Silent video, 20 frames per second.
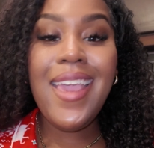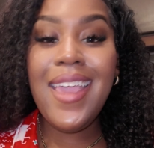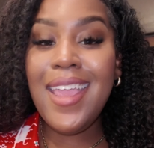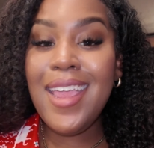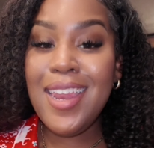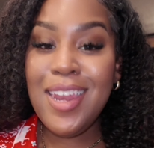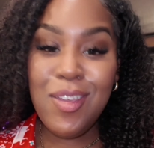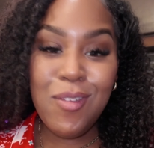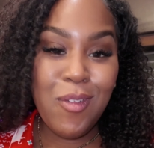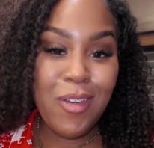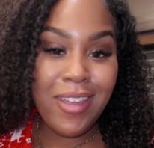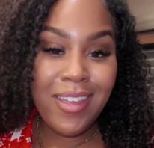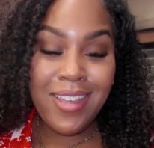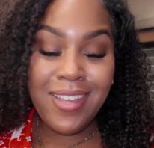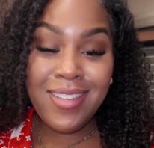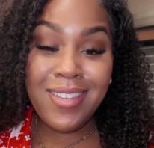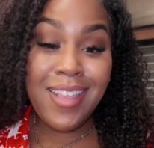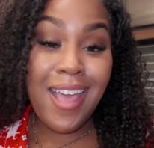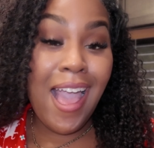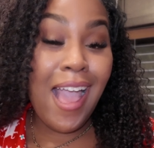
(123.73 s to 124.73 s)

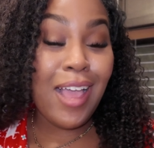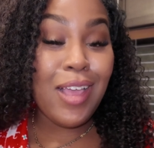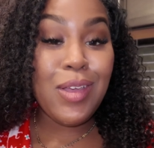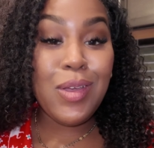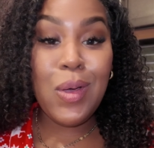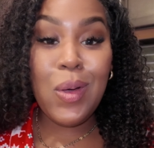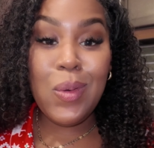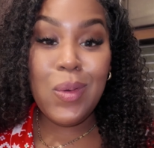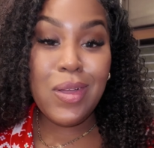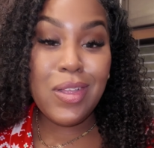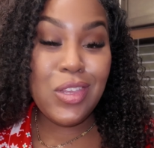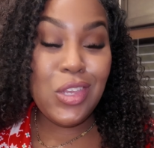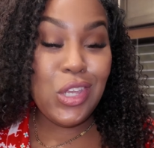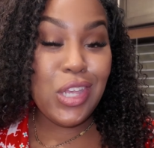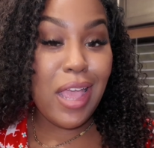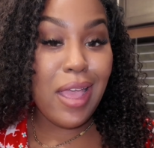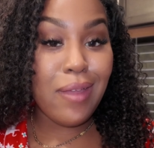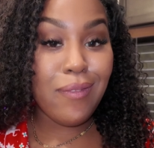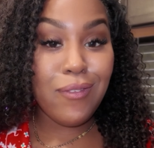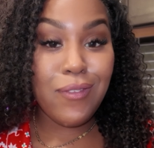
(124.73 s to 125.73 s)
Anyways, I can go on
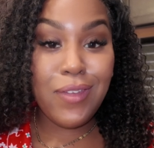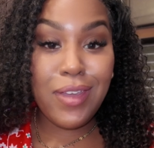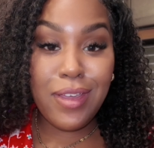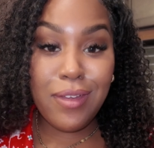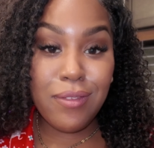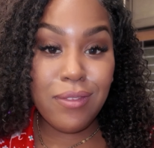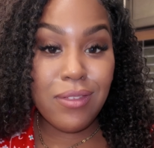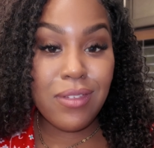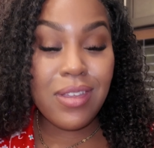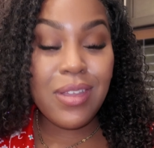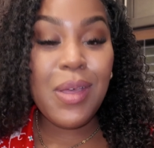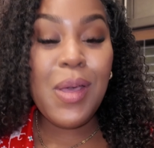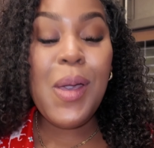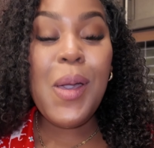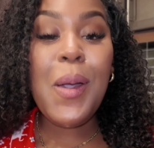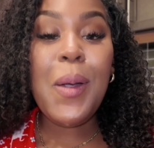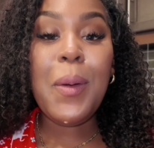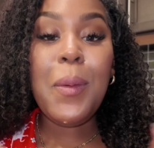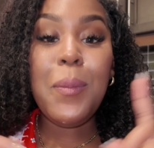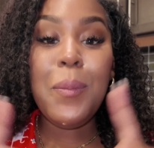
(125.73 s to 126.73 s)
chatting forever,
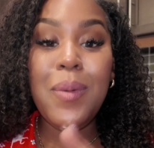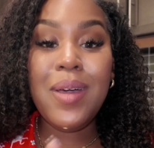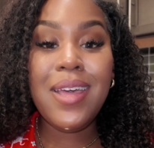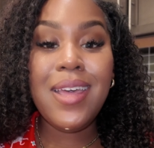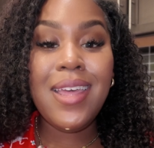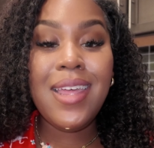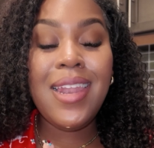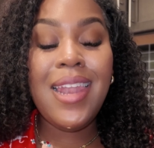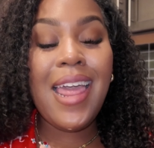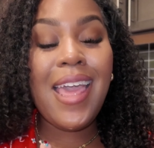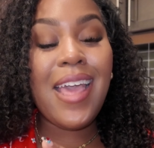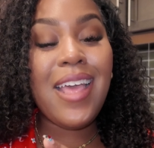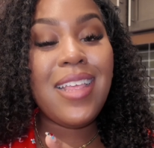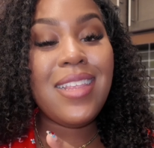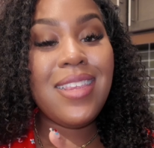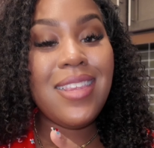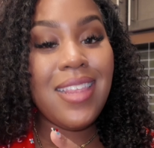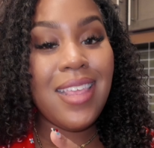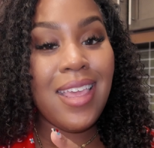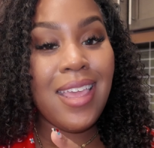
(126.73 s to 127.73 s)
but like I
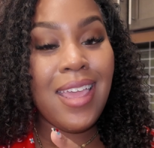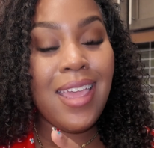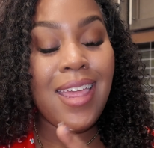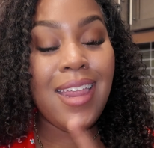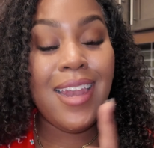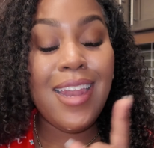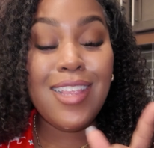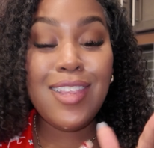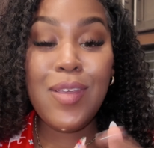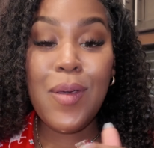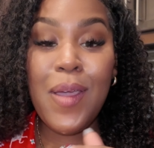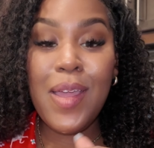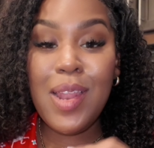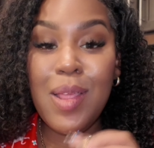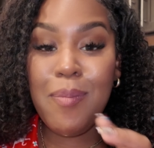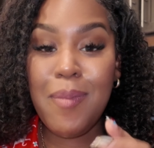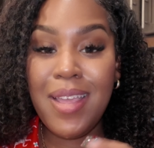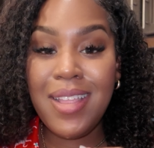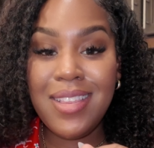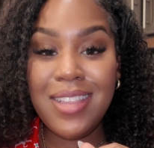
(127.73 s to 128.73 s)
said, let's go ahead
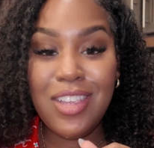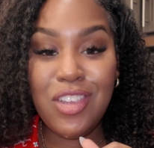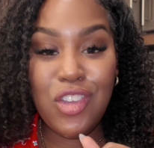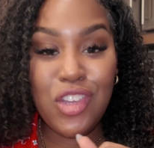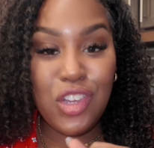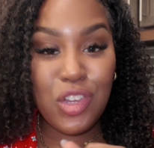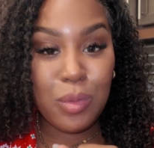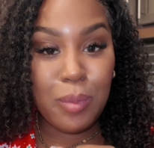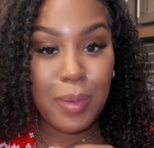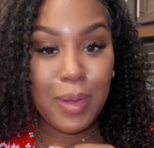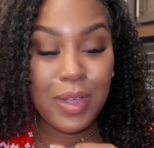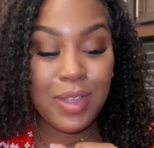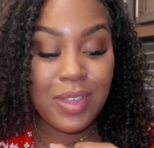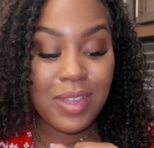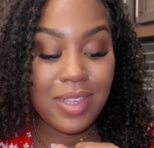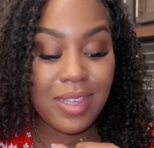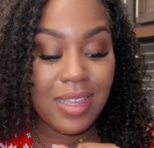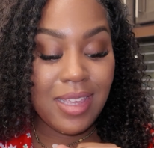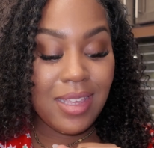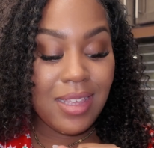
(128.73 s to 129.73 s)
and make these gingerbread
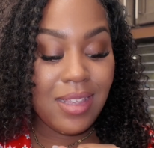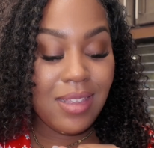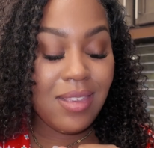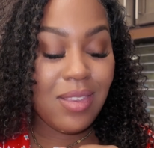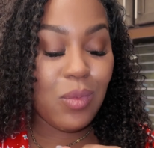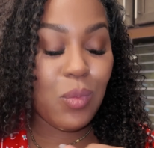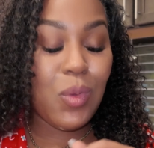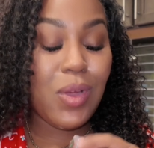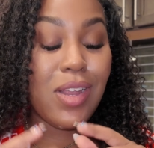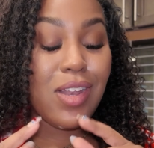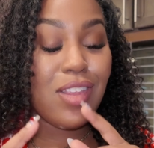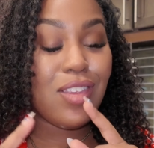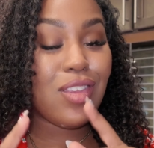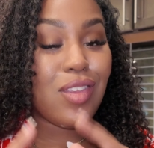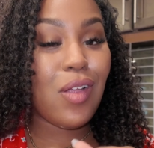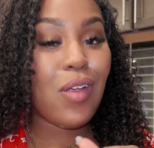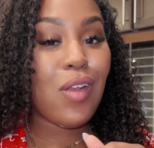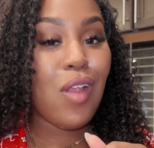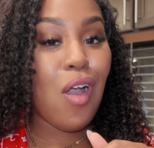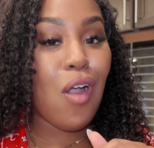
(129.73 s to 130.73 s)
cookies. We're gonna
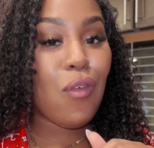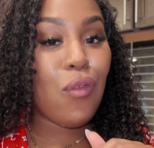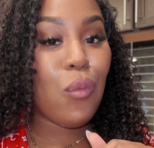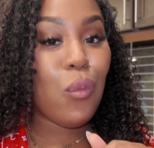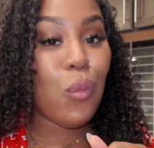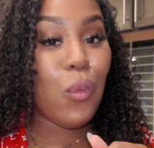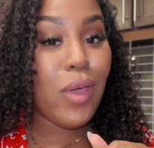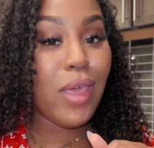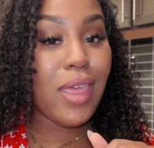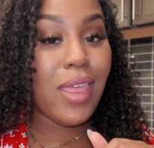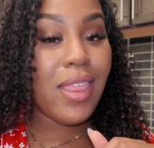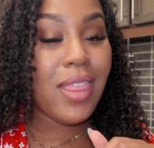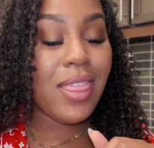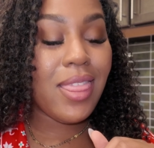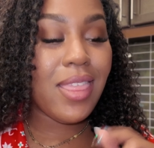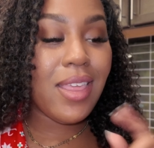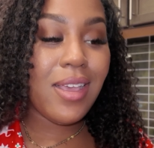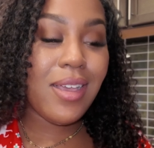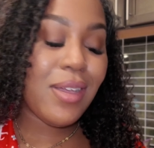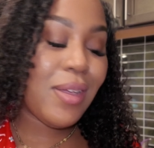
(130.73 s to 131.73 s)
start off with